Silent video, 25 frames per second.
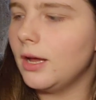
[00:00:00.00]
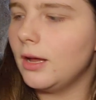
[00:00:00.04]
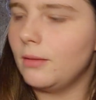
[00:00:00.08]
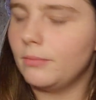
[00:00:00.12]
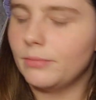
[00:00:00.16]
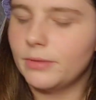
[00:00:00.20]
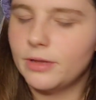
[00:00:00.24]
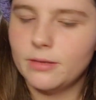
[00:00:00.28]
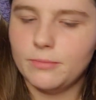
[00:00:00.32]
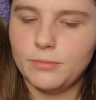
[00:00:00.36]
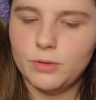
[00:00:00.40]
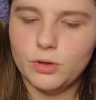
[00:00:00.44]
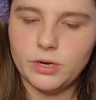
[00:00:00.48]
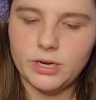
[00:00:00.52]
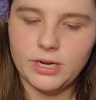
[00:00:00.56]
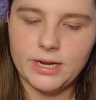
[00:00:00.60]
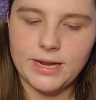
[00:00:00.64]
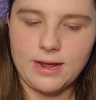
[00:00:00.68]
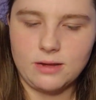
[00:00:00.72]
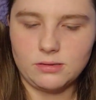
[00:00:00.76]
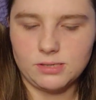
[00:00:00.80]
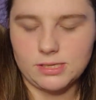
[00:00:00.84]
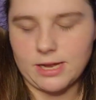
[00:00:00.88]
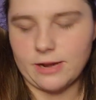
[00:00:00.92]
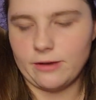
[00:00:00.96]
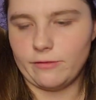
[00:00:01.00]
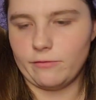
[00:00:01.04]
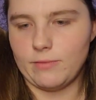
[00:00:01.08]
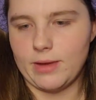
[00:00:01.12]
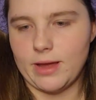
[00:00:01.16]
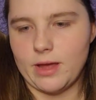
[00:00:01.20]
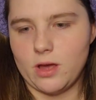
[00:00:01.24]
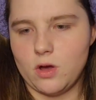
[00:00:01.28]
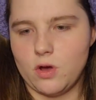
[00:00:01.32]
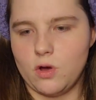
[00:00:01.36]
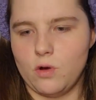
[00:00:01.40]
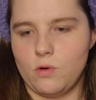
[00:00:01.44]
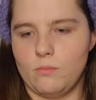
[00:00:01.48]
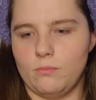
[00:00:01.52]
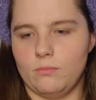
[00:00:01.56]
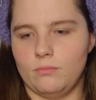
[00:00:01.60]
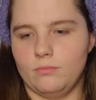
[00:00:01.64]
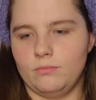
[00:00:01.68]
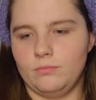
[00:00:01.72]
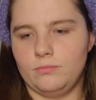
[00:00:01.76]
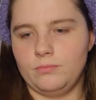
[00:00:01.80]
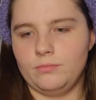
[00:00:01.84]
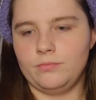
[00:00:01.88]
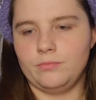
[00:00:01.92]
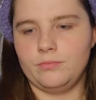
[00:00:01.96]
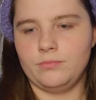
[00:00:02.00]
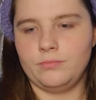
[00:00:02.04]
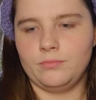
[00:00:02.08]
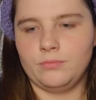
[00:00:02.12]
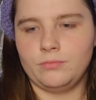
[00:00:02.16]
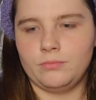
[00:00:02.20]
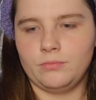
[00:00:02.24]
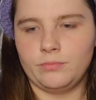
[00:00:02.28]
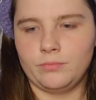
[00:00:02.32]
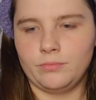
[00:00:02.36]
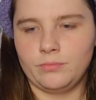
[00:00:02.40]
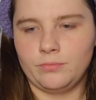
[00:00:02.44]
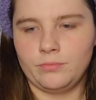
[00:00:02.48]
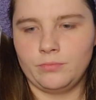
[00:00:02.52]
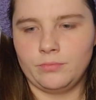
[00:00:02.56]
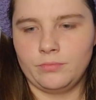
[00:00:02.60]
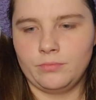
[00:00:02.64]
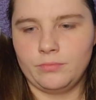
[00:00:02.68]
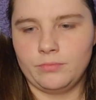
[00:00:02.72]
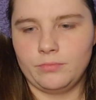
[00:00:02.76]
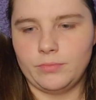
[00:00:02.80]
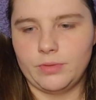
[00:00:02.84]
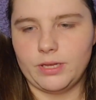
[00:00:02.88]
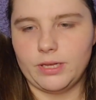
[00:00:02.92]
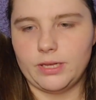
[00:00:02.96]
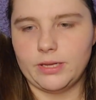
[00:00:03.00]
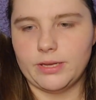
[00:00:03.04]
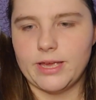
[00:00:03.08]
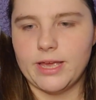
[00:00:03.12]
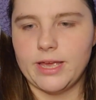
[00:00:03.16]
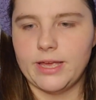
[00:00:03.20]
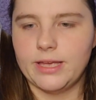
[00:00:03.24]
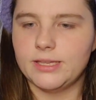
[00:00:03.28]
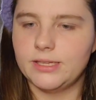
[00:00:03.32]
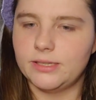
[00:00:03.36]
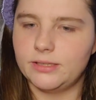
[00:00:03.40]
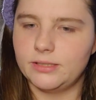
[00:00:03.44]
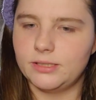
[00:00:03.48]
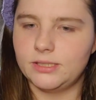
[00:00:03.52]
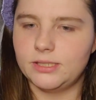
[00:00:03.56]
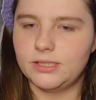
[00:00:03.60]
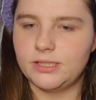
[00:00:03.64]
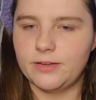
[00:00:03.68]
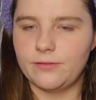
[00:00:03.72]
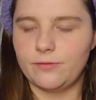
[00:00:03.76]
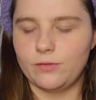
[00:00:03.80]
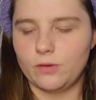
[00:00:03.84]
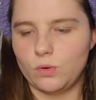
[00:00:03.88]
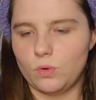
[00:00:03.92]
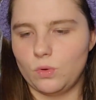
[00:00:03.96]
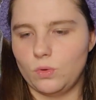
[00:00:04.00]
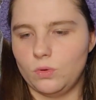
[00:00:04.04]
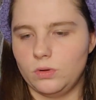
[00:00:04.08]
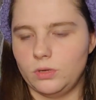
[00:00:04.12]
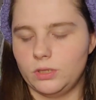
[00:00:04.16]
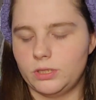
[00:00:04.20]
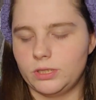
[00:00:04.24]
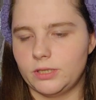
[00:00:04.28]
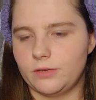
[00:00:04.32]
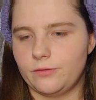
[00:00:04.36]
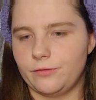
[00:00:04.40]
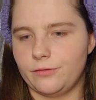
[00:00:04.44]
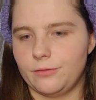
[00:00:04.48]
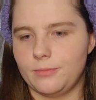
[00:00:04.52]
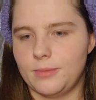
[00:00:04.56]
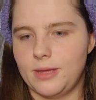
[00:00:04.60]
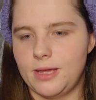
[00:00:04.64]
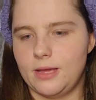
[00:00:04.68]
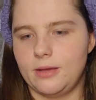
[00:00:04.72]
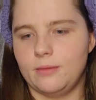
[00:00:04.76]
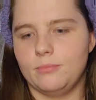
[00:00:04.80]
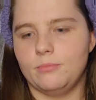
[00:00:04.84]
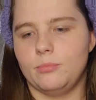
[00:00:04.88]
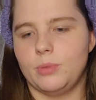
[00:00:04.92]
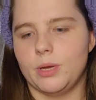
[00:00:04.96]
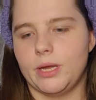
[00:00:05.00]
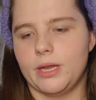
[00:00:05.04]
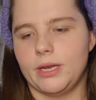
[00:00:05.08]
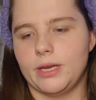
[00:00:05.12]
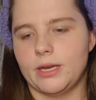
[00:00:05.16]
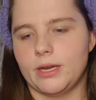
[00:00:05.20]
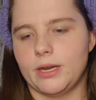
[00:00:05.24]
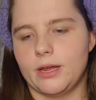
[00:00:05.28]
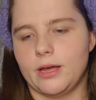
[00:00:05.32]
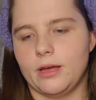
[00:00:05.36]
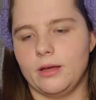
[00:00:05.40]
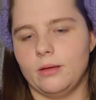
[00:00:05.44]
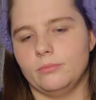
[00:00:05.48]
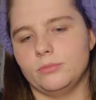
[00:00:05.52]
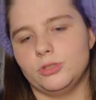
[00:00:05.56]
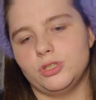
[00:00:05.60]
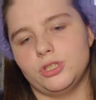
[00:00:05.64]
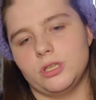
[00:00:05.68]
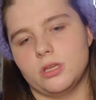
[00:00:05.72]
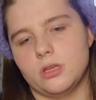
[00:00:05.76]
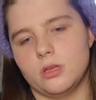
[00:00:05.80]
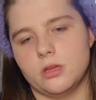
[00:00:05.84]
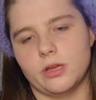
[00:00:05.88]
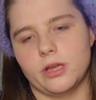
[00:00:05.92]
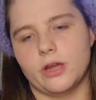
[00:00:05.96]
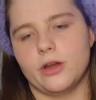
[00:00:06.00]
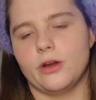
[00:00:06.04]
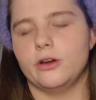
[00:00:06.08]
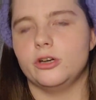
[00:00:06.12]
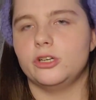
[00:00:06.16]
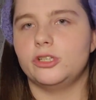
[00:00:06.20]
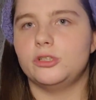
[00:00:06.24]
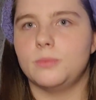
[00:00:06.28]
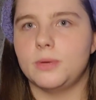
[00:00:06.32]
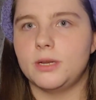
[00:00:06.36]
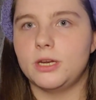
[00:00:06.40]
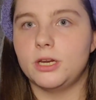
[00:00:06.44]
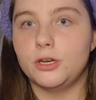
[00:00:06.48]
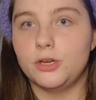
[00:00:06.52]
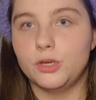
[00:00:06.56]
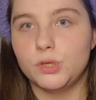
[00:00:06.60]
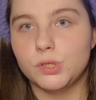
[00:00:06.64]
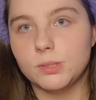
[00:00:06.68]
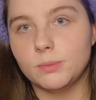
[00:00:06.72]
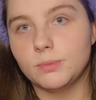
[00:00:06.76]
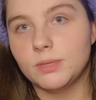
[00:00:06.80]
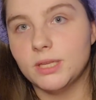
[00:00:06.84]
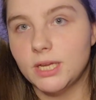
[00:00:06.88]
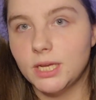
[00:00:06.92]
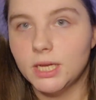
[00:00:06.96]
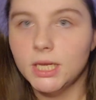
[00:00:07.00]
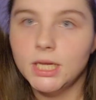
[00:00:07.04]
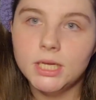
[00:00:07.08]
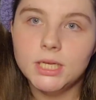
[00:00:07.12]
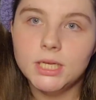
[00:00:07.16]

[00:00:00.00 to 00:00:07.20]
community outside of my home, it is difficult for me, but she encouraged me to do something